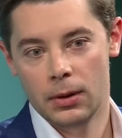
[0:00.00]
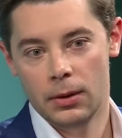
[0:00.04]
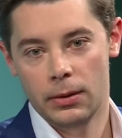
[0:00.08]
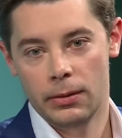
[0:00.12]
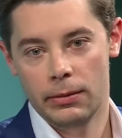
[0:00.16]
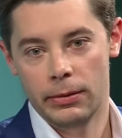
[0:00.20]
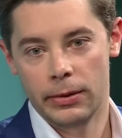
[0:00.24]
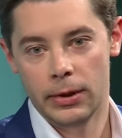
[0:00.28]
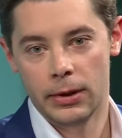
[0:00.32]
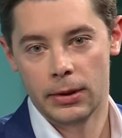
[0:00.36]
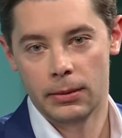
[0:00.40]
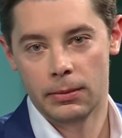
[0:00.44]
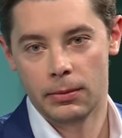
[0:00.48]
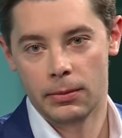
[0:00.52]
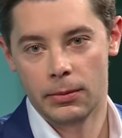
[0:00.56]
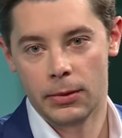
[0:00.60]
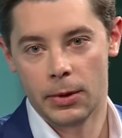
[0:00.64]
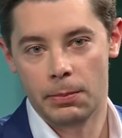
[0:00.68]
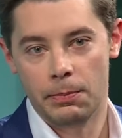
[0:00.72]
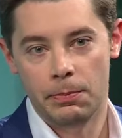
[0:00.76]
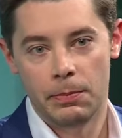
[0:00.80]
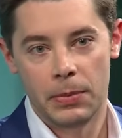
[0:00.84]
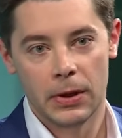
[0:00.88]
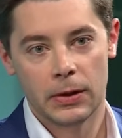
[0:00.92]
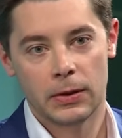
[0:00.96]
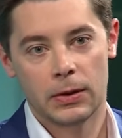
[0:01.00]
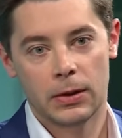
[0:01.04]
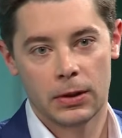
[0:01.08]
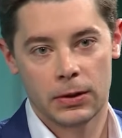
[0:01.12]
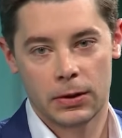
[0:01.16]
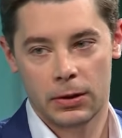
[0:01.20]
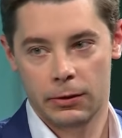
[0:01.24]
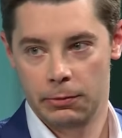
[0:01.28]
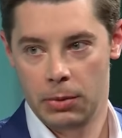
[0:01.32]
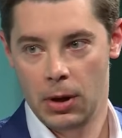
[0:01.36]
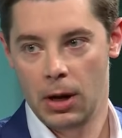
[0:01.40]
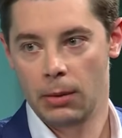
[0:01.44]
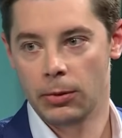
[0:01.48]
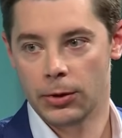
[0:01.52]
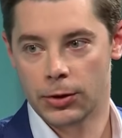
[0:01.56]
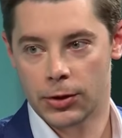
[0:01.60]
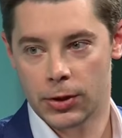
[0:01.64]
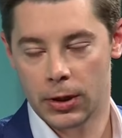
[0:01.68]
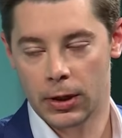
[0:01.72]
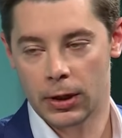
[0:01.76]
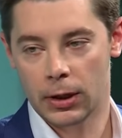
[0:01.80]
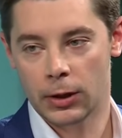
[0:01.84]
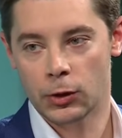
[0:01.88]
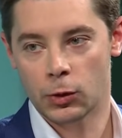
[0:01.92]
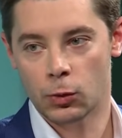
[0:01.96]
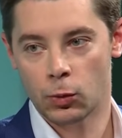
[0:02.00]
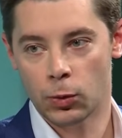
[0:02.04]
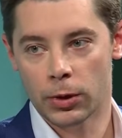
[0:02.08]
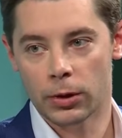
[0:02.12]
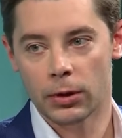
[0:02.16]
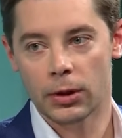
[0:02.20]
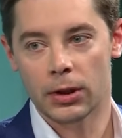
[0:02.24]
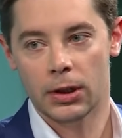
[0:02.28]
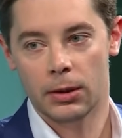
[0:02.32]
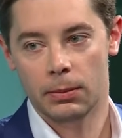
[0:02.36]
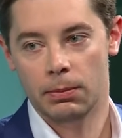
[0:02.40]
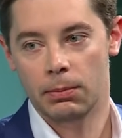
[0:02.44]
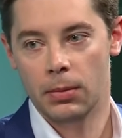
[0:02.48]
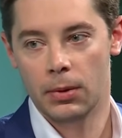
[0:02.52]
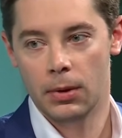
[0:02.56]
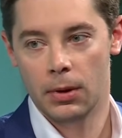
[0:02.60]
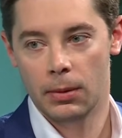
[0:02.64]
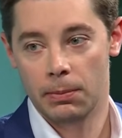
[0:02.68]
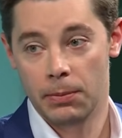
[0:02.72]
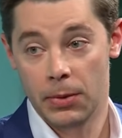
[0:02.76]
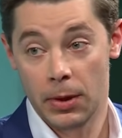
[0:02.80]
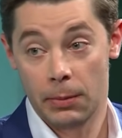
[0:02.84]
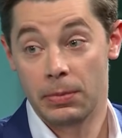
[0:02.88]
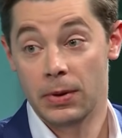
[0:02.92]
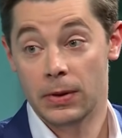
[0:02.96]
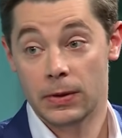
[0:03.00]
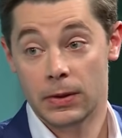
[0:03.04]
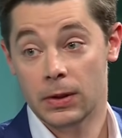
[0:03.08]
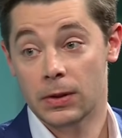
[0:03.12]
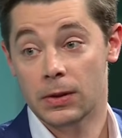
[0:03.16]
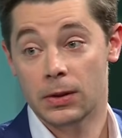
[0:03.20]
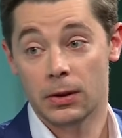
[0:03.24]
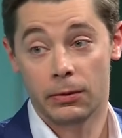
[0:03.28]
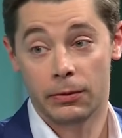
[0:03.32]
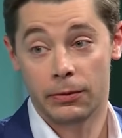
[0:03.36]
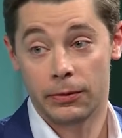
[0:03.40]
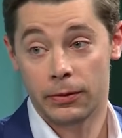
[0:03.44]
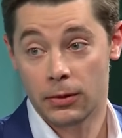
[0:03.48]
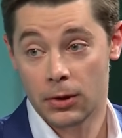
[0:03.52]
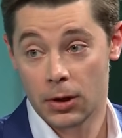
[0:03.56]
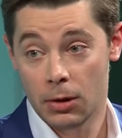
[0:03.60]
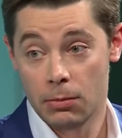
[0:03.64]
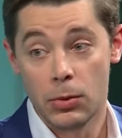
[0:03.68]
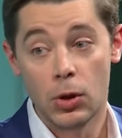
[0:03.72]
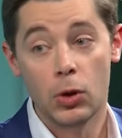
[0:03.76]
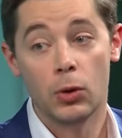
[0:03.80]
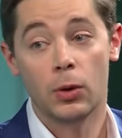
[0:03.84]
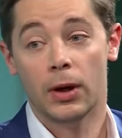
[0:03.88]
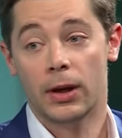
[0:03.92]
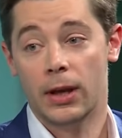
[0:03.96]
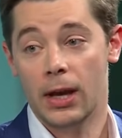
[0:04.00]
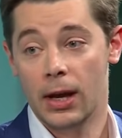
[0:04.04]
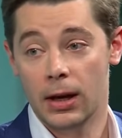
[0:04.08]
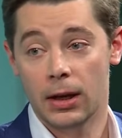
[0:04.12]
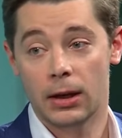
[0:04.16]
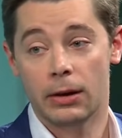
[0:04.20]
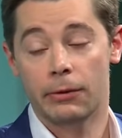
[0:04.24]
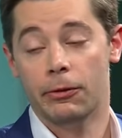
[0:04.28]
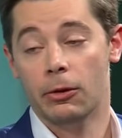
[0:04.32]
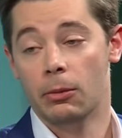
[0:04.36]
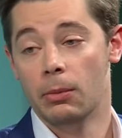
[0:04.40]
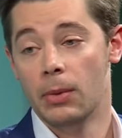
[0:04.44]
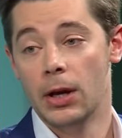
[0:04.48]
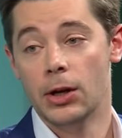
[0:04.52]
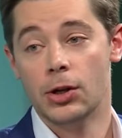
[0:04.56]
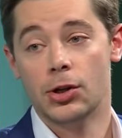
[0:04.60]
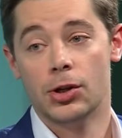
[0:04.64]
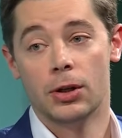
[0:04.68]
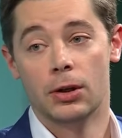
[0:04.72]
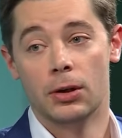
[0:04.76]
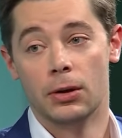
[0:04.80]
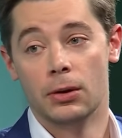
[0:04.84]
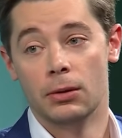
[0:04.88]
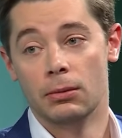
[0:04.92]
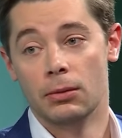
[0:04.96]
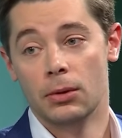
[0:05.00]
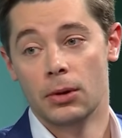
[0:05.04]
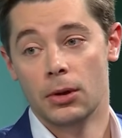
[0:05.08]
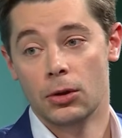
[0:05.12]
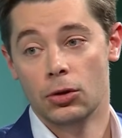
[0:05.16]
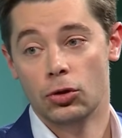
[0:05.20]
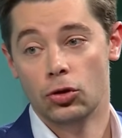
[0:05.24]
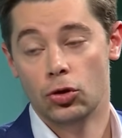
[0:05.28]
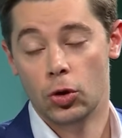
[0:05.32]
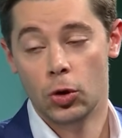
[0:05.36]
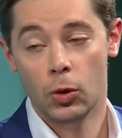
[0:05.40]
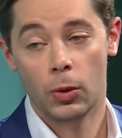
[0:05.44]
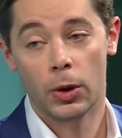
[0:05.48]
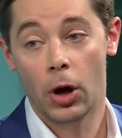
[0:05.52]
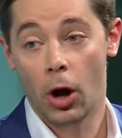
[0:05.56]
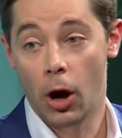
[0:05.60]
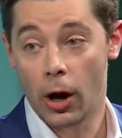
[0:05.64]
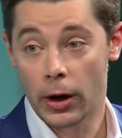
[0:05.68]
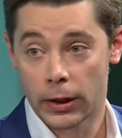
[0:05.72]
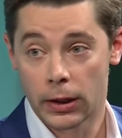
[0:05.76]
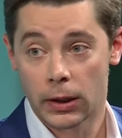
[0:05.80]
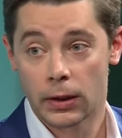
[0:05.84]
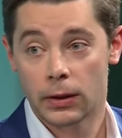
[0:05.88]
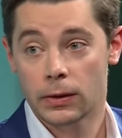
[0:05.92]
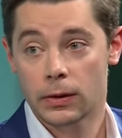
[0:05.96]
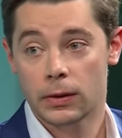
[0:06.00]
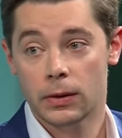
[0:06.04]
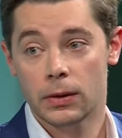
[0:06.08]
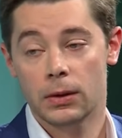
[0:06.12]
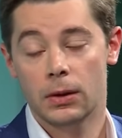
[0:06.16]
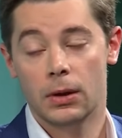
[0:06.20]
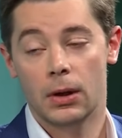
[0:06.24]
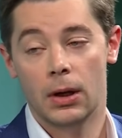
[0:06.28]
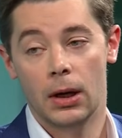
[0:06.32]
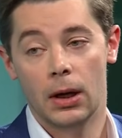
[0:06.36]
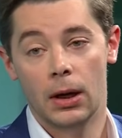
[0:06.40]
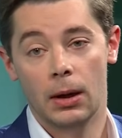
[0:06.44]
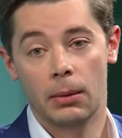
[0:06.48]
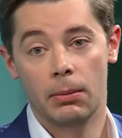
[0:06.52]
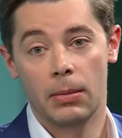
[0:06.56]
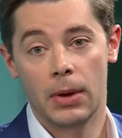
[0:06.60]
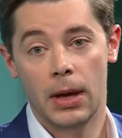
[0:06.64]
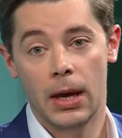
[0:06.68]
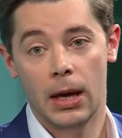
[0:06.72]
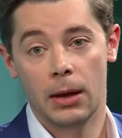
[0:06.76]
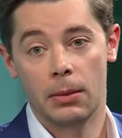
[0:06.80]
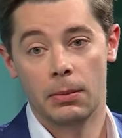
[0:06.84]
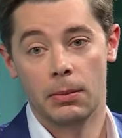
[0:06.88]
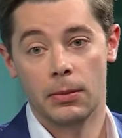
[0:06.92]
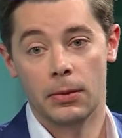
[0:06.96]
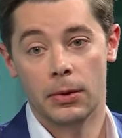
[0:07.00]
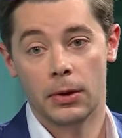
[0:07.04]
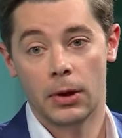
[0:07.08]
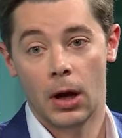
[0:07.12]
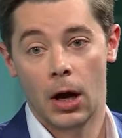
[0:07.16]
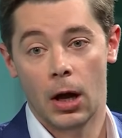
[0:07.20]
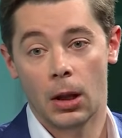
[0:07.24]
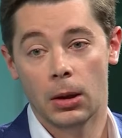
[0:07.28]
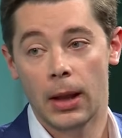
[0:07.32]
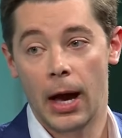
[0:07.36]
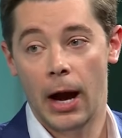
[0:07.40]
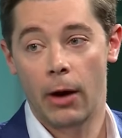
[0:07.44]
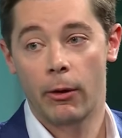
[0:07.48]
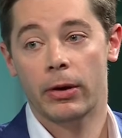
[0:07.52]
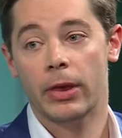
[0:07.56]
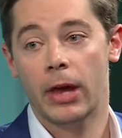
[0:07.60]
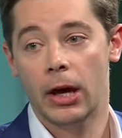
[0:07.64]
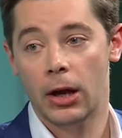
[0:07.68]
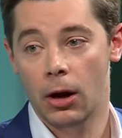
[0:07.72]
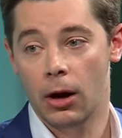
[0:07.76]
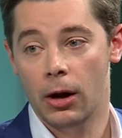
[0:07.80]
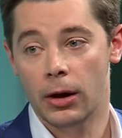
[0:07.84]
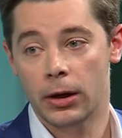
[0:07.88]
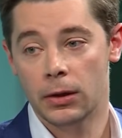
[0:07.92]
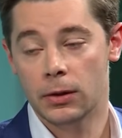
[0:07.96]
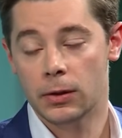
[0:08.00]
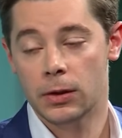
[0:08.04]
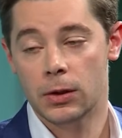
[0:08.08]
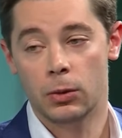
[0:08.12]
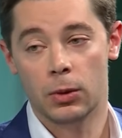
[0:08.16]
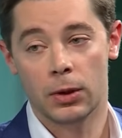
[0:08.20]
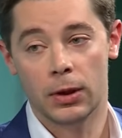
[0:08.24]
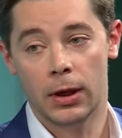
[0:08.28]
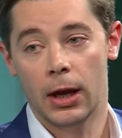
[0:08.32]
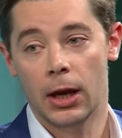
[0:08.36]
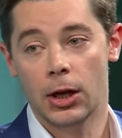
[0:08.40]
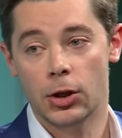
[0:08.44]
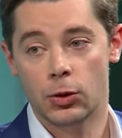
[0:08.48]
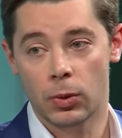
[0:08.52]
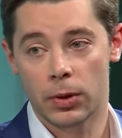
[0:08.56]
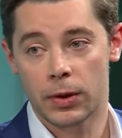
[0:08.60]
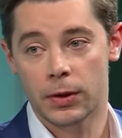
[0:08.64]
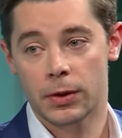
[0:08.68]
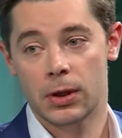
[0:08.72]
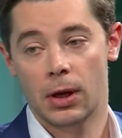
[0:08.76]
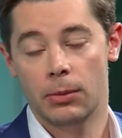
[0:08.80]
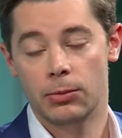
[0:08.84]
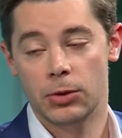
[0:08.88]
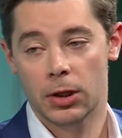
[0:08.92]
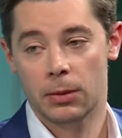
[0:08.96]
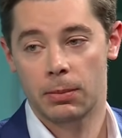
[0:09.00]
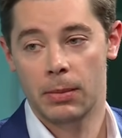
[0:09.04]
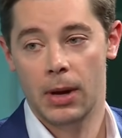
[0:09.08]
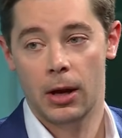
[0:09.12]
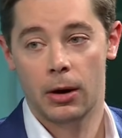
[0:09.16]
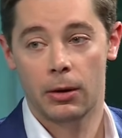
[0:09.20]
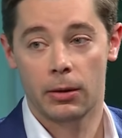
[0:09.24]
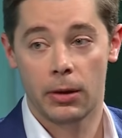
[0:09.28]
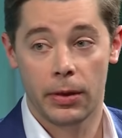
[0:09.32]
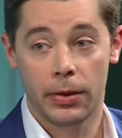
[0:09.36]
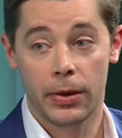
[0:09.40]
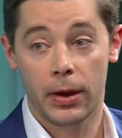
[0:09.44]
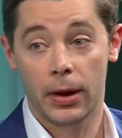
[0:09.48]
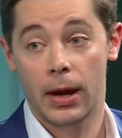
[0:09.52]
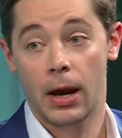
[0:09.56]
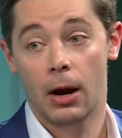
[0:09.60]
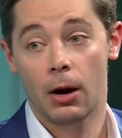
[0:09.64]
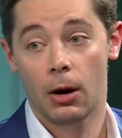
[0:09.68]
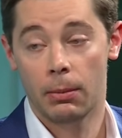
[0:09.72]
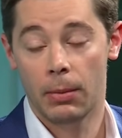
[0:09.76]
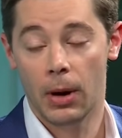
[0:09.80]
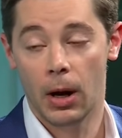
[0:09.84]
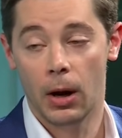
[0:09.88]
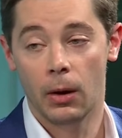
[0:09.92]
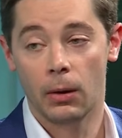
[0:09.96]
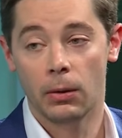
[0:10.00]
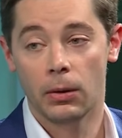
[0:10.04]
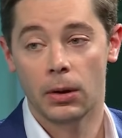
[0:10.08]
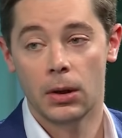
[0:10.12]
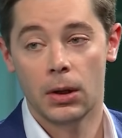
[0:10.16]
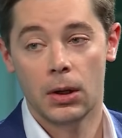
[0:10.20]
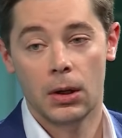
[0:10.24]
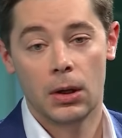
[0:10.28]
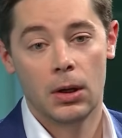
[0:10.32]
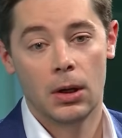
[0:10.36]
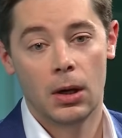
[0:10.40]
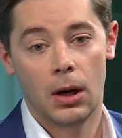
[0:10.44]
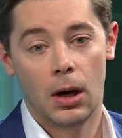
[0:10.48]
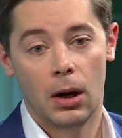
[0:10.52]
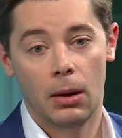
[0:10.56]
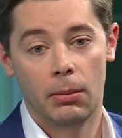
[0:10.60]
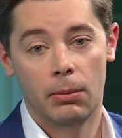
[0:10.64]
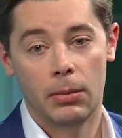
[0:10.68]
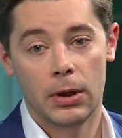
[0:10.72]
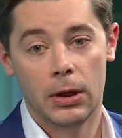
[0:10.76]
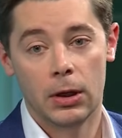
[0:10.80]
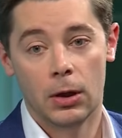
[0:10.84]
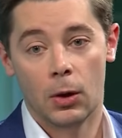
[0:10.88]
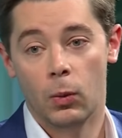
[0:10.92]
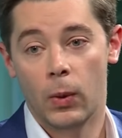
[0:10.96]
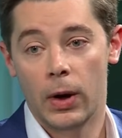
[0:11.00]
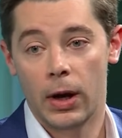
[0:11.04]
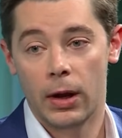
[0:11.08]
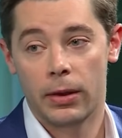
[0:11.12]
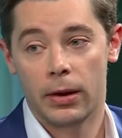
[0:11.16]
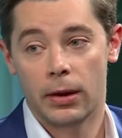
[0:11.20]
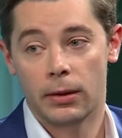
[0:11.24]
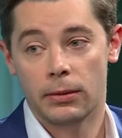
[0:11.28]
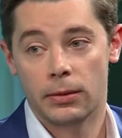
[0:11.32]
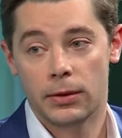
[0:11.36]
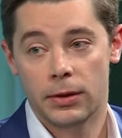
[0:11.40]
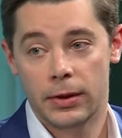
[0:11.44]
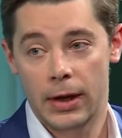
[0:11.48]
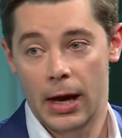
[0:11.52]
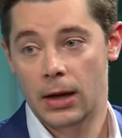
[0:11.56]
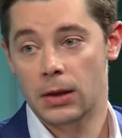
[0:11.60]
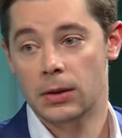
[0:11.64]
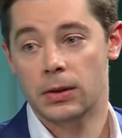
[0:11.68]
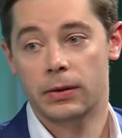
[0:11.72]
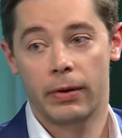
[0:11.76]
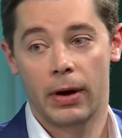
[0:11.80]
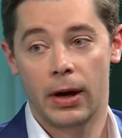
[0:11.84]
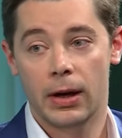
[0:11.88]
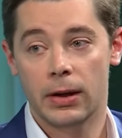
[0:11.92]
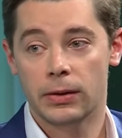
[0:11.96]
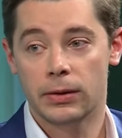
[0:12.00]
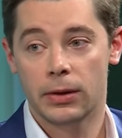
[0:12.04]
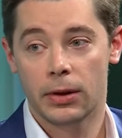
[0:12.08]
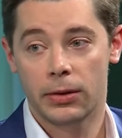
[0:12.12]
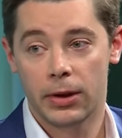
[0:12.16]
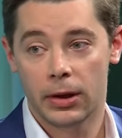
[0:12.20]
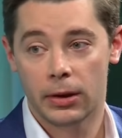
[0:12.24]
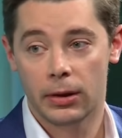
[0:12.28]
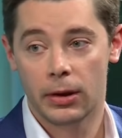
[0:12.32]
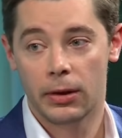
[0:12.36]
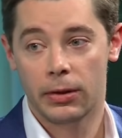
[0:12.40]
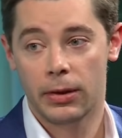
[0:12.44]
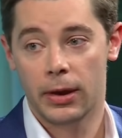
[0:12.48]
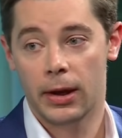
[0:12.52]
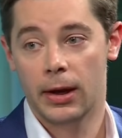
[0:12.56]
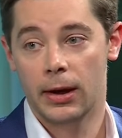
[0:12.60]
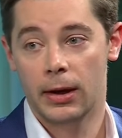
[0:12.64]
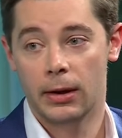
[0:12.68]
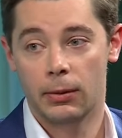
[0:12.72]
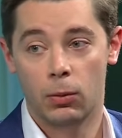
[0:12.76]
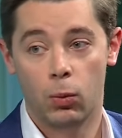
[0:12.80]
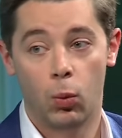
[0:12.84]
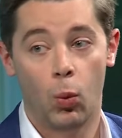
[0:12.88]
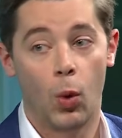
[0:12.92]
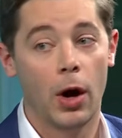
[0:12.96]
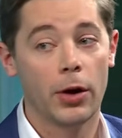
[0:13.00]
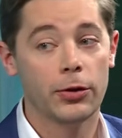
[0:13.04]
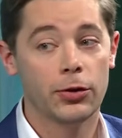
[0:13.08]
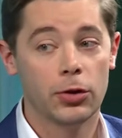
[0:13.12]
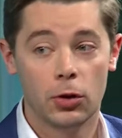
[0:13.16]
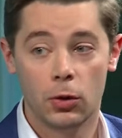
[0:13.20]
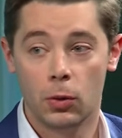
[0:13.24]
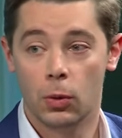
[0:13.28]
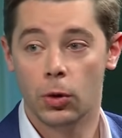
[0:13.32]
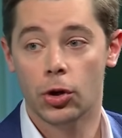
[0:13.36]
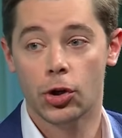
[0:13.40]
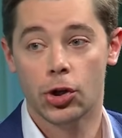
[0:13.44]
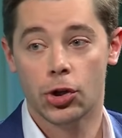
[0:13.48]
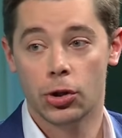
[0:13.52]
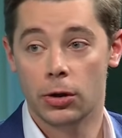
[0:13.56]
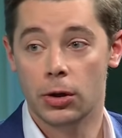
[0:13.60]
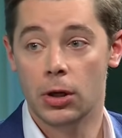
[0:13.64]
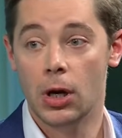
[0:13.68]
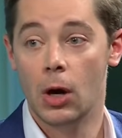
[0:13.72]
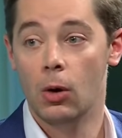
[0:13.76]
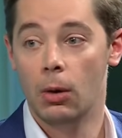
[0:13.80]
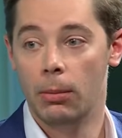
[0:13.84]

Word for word: the, the business of publishing is really the business of communicating information to an audience um, and allowing that audience to engage with a subject matter that they care about um, in a way that satisfies the thing that they want to or should know